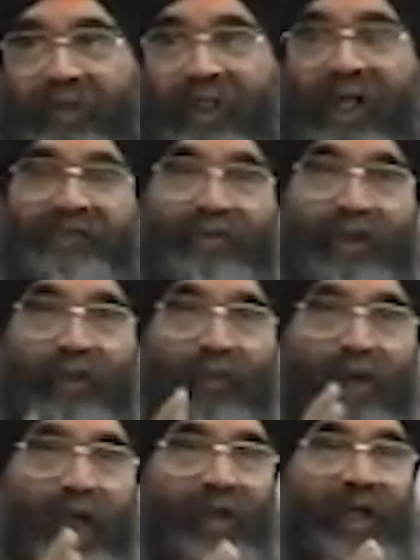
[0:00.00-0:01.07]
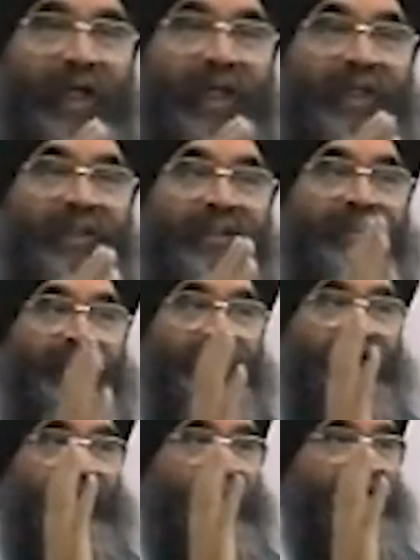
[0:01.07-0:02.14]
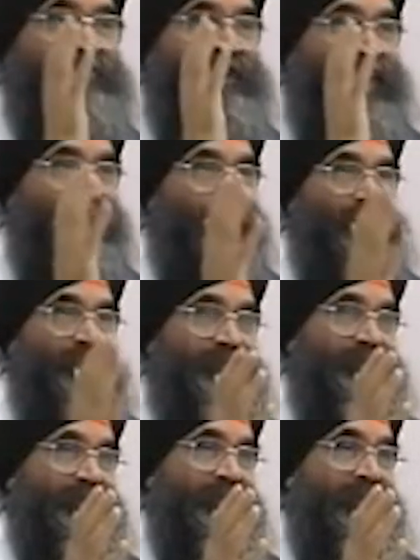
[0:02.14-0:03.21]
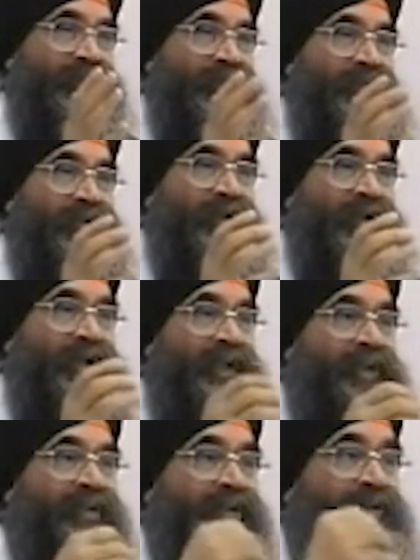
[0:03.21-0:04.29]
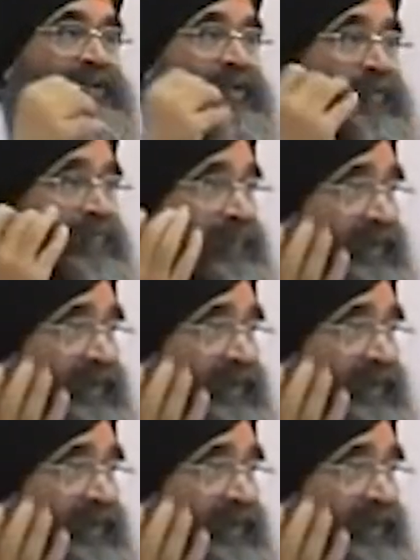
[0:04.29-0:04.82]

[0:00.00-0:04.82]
after a while I hear sounds. I hear drum